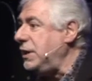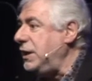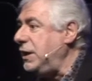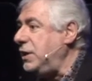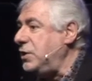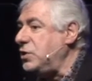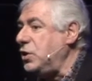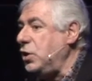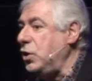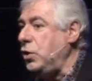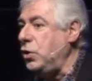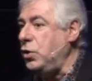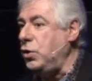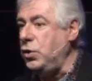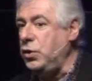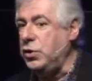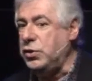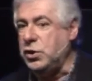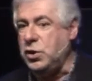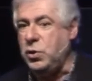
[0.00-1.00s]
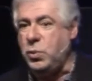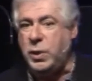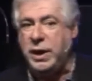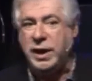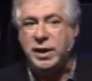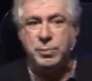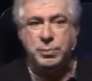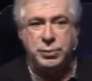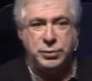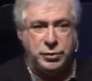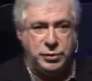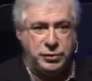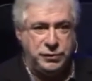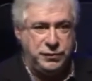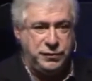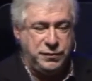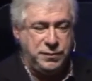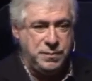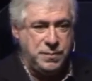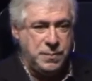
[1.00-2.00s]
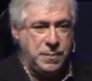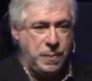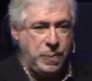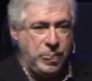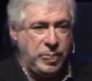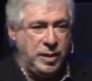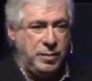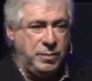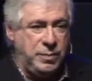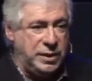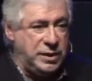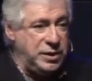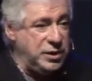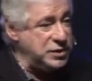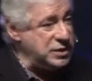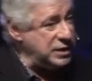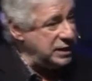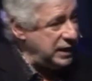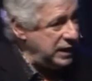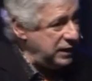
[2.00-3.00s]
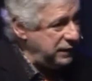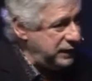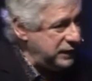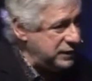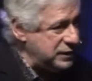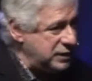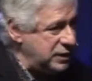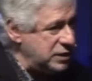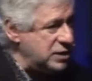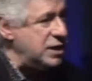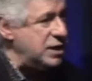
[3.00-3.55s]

is earthquake proof. Because in Ephesus,